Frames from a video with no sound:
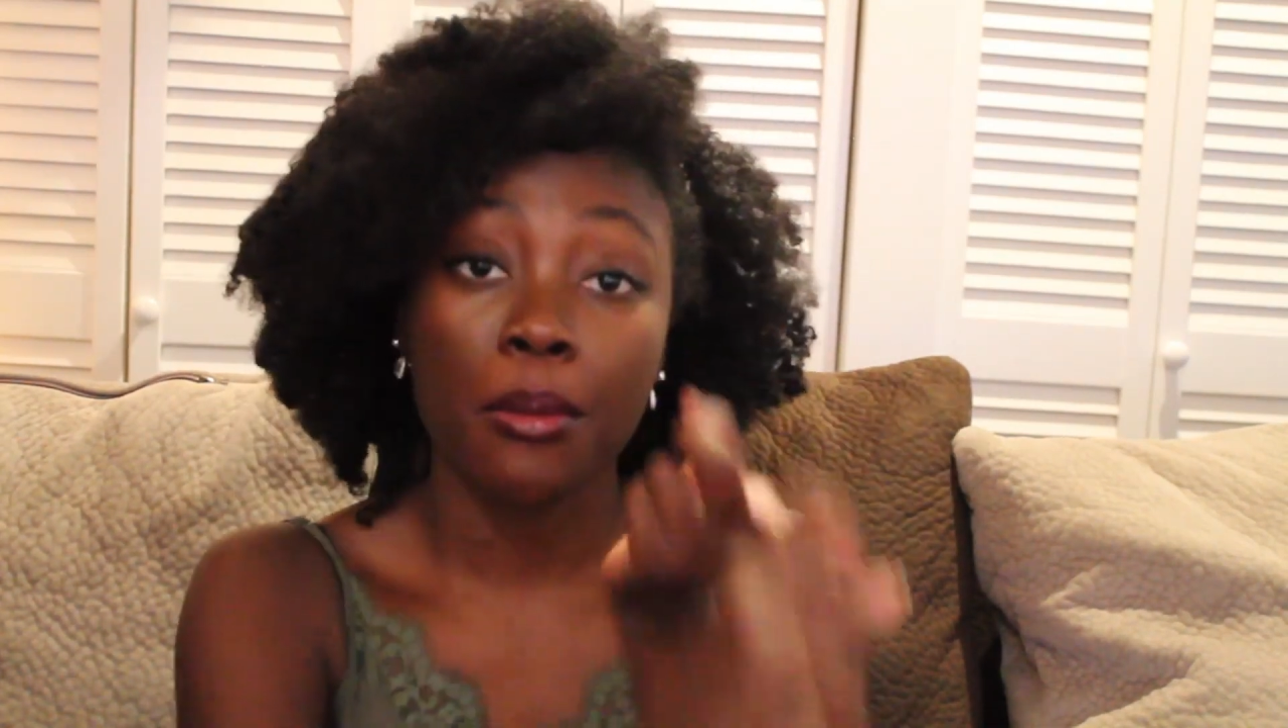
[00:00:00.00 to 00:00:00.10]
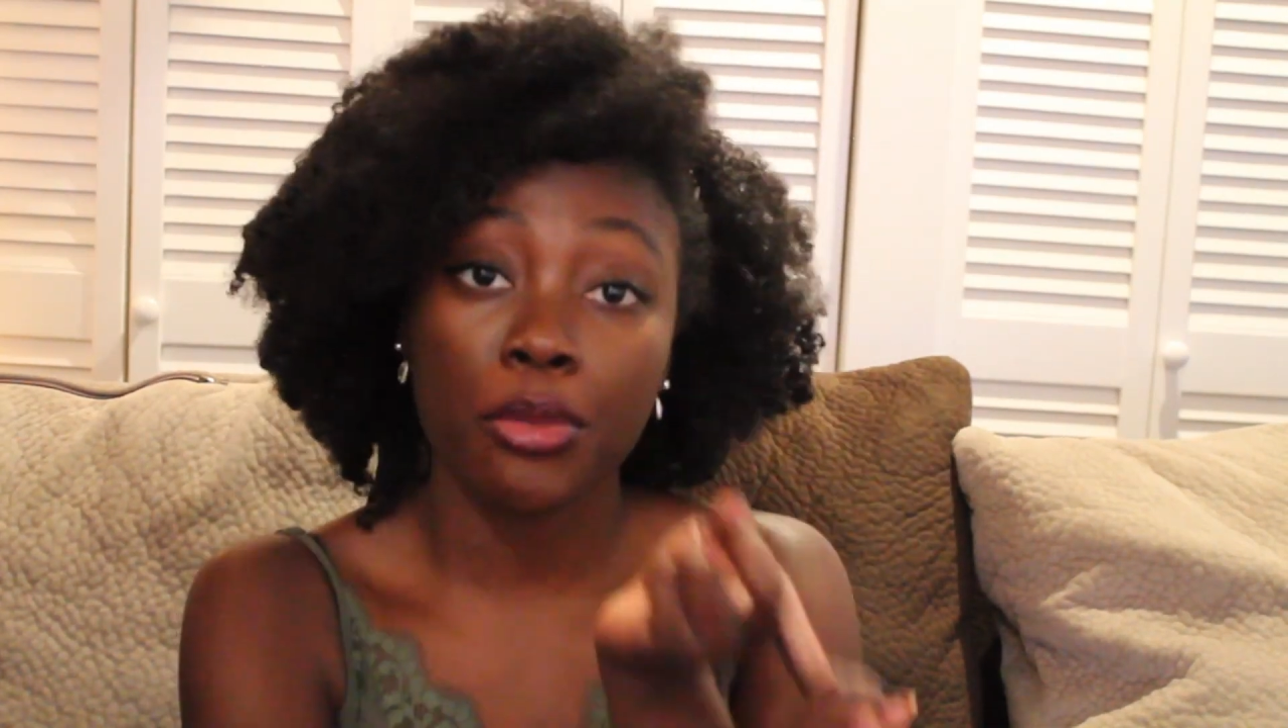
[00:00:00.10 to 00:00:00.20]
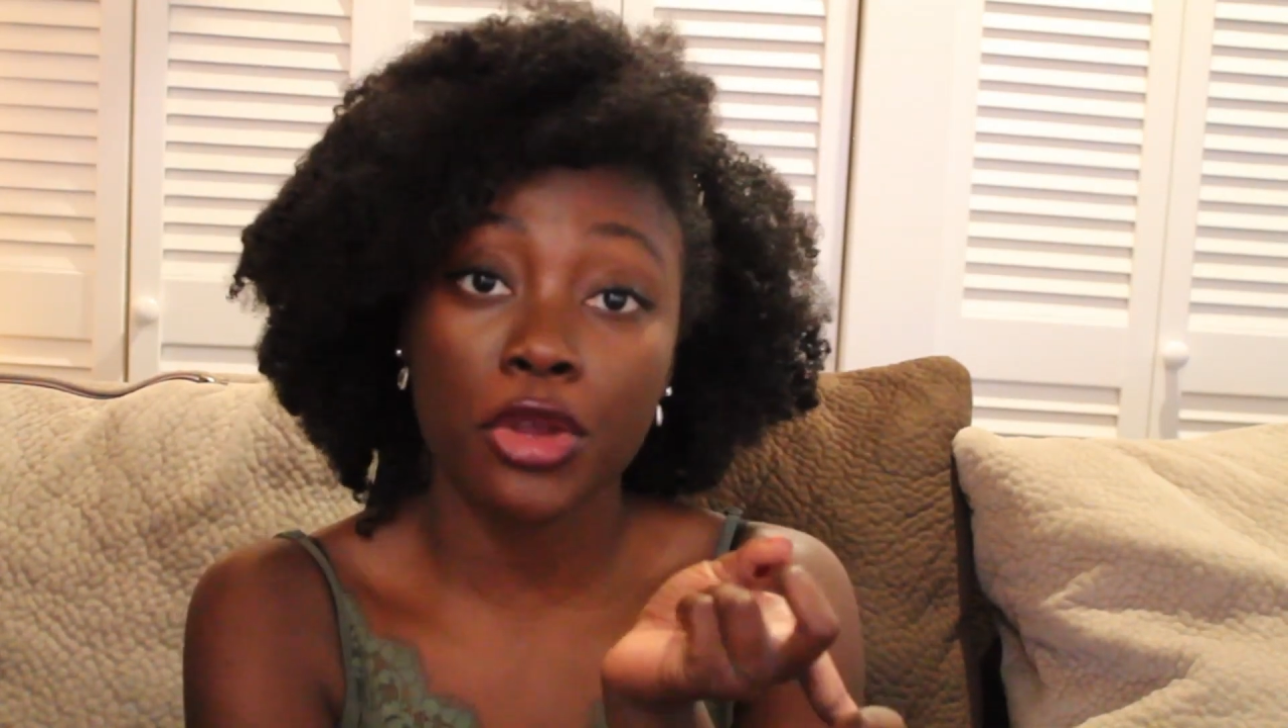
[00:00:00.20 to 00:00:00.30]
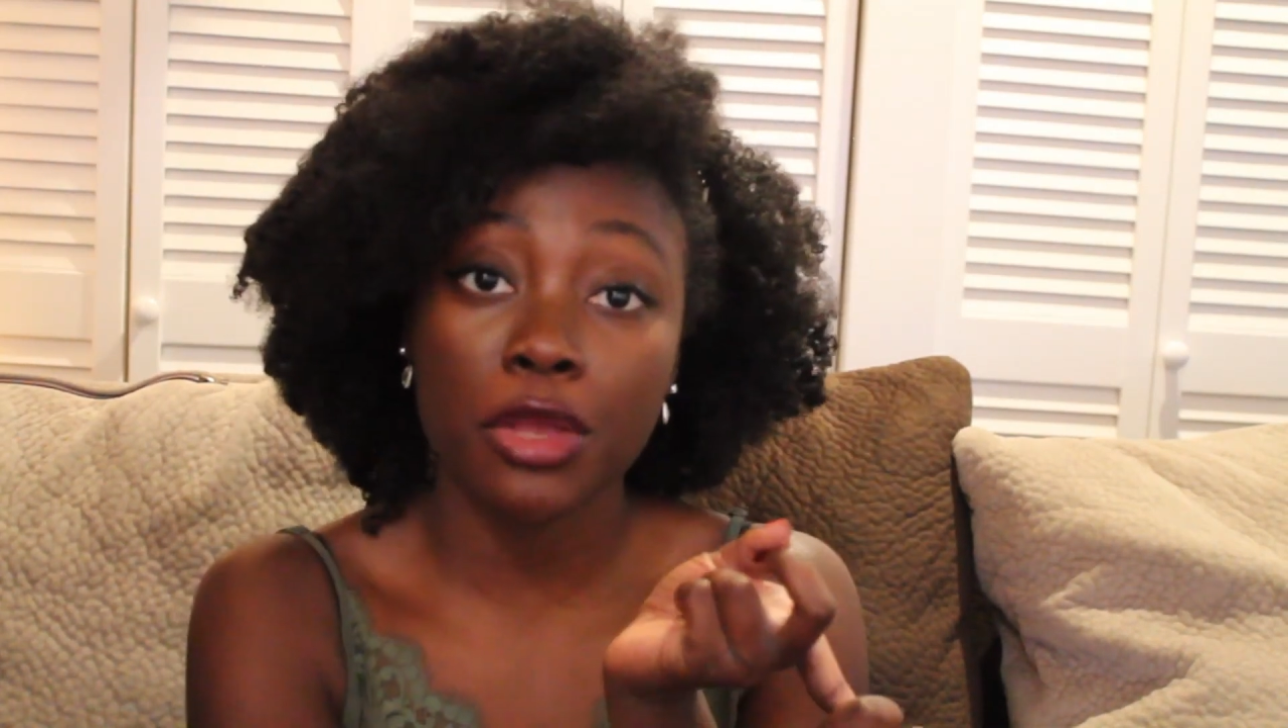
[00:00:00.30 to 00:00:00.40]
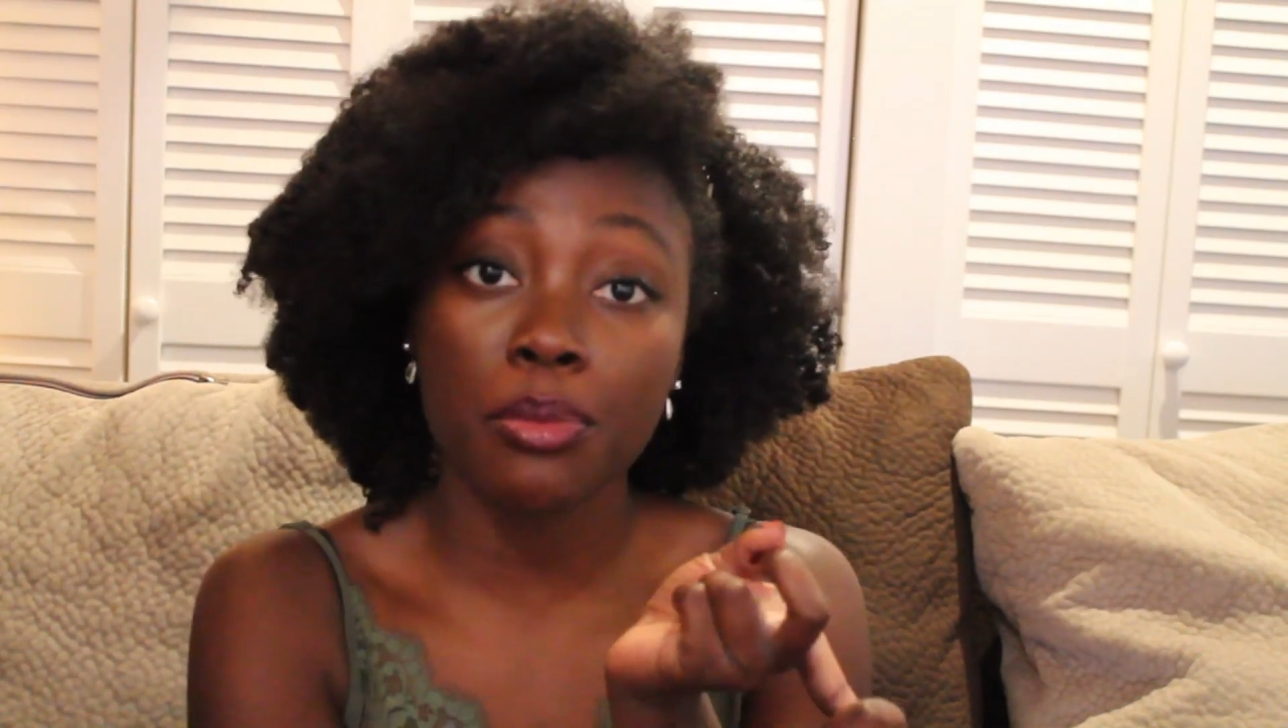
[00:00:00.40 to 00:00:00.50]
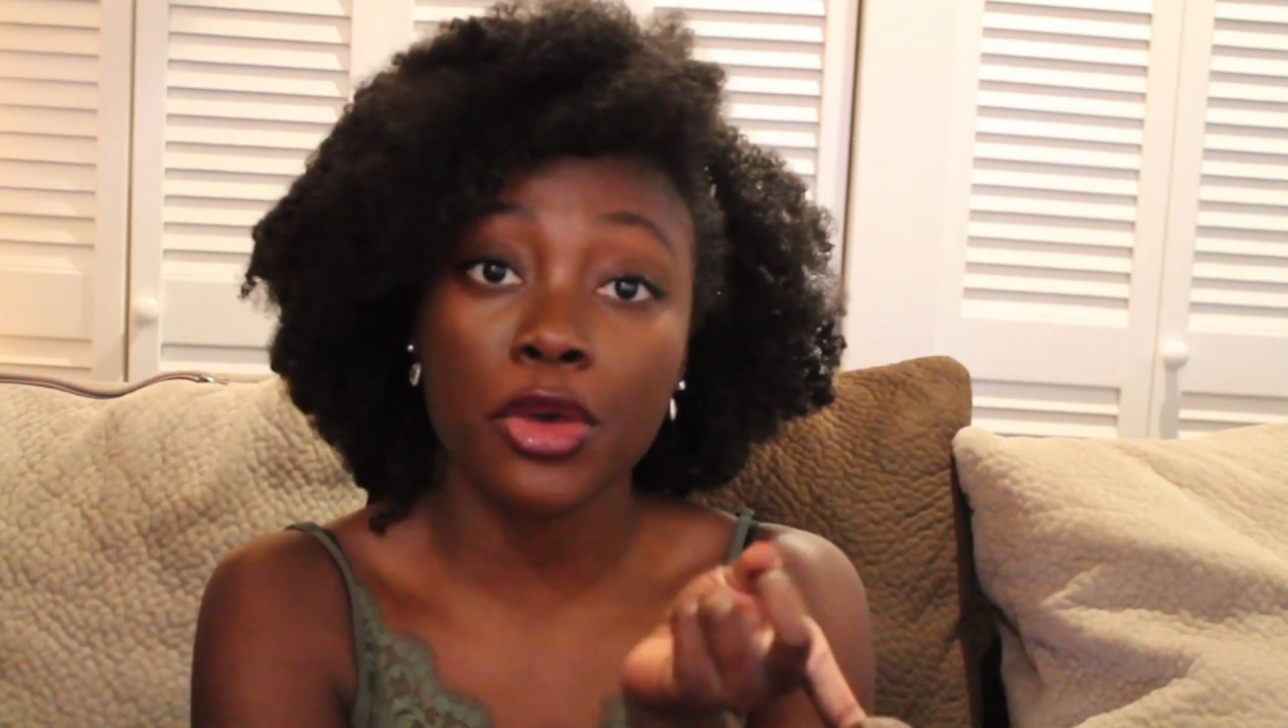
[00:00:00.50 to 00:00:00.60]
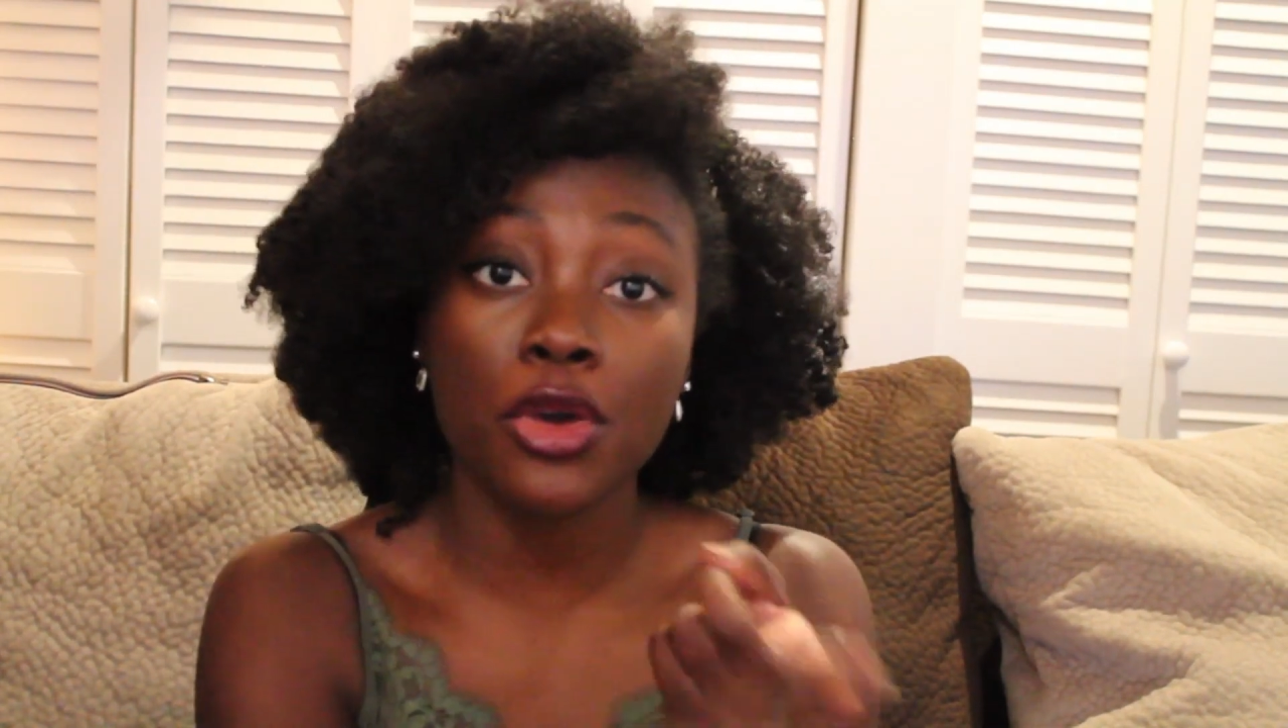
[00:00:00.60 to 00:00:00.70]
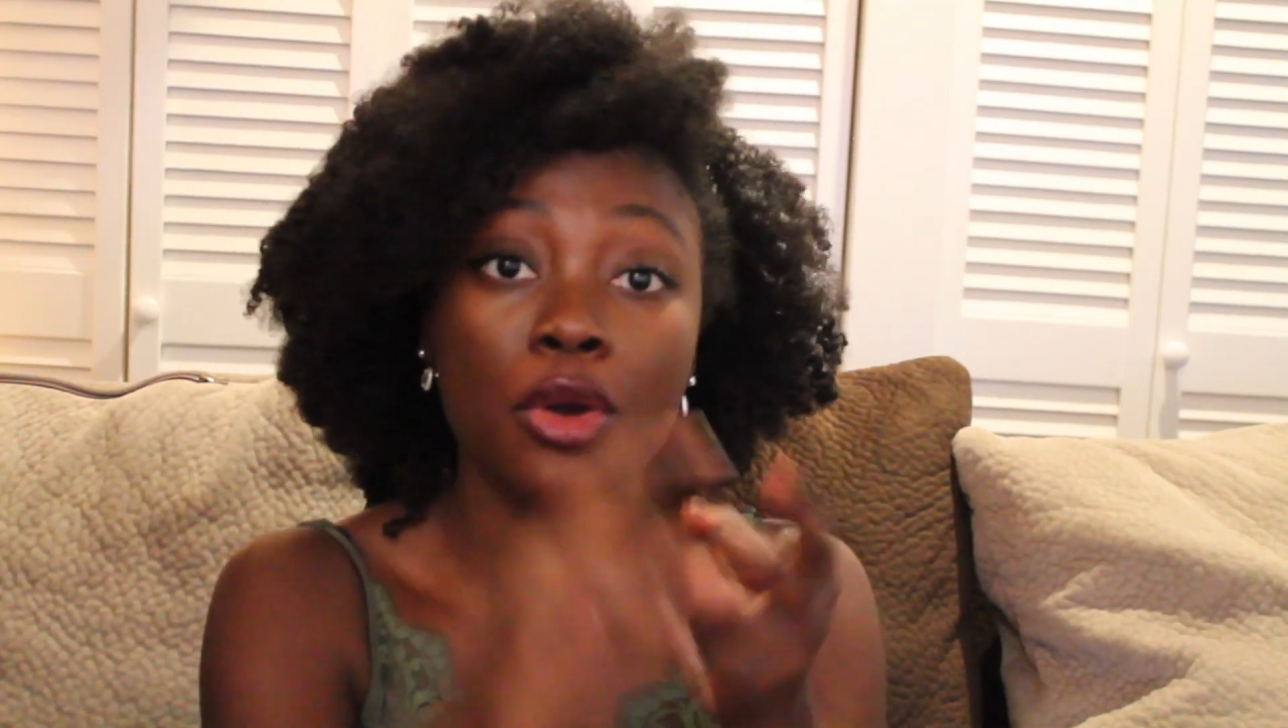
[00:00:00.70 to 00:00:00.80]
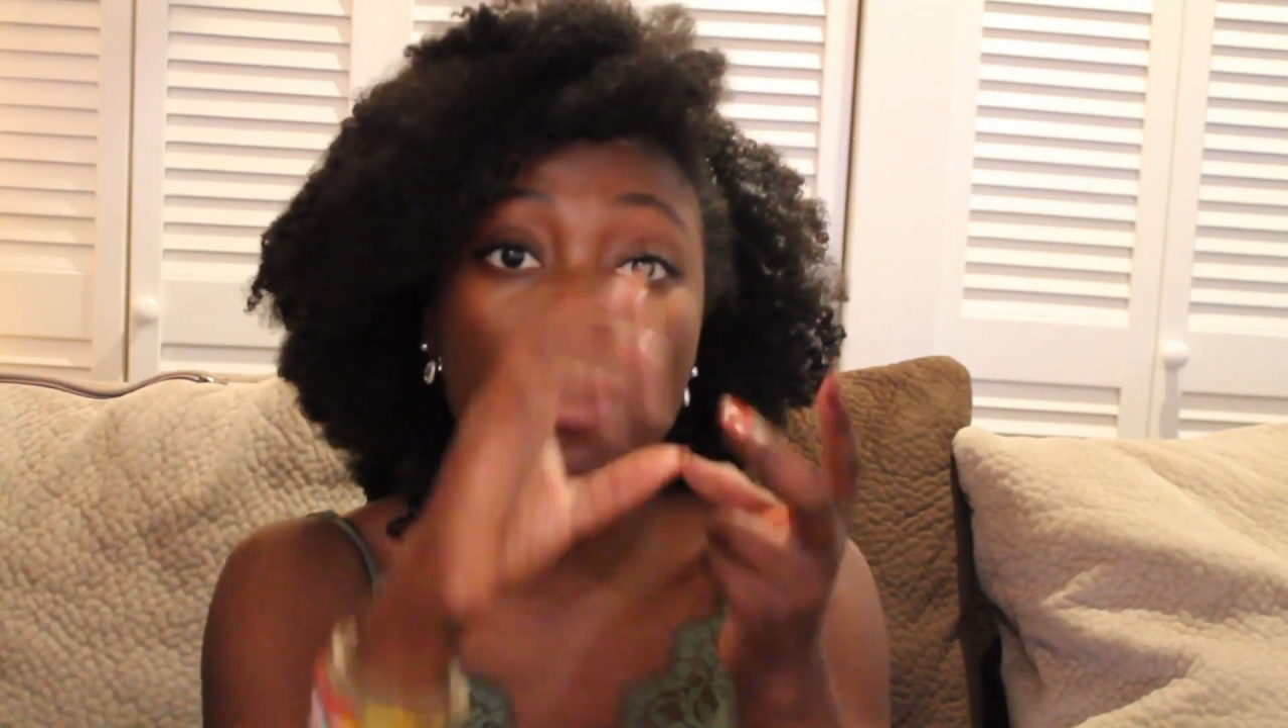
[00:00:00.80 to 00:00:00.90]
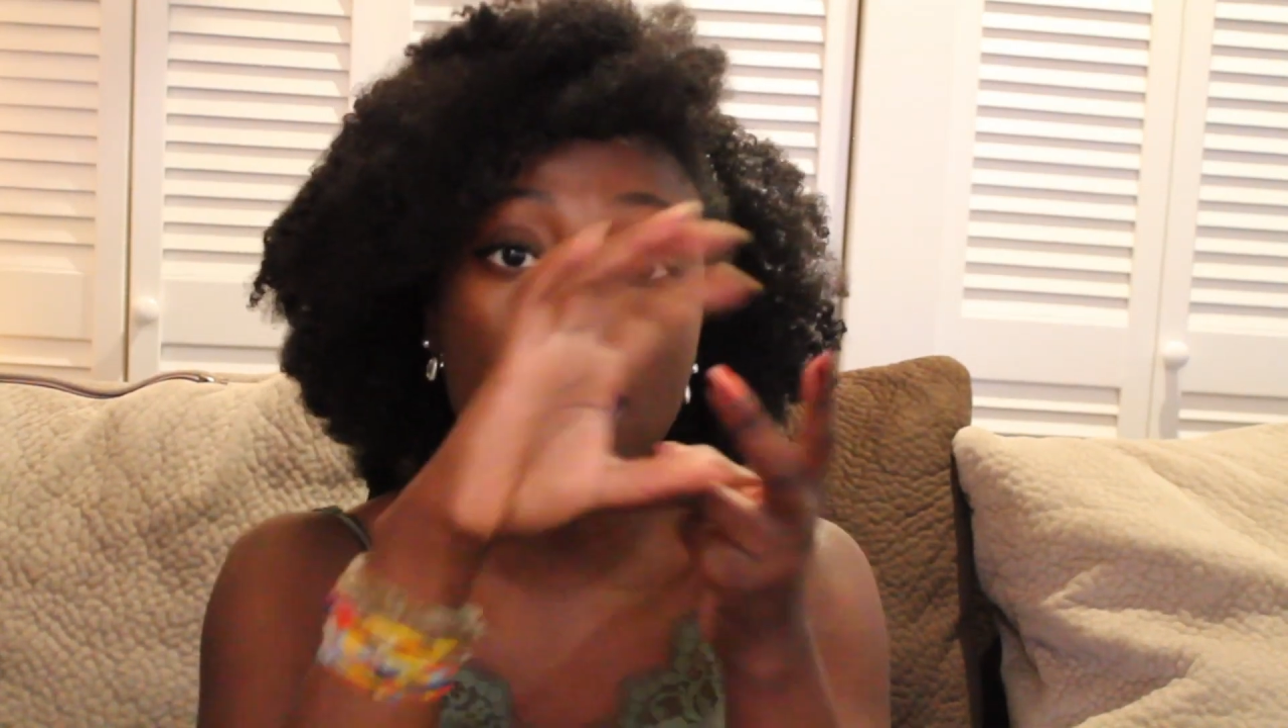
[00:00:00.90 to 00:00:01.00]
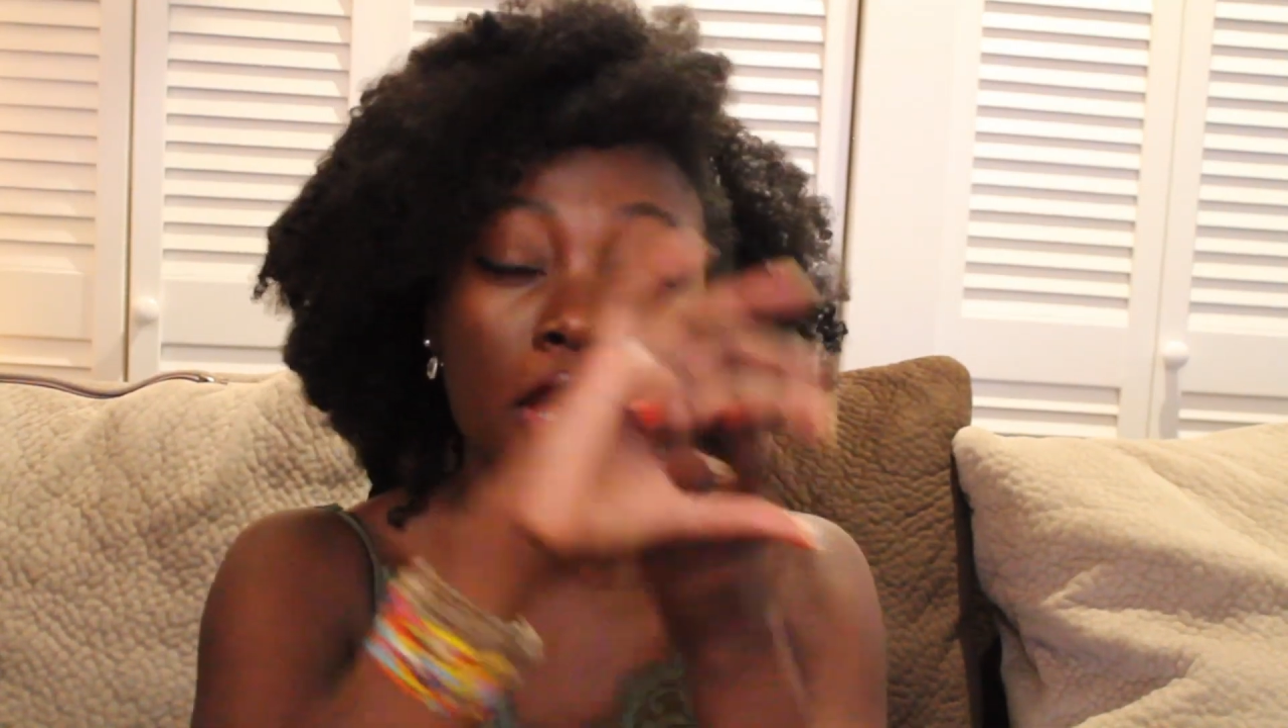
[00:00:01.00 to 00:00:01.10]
pre-poo,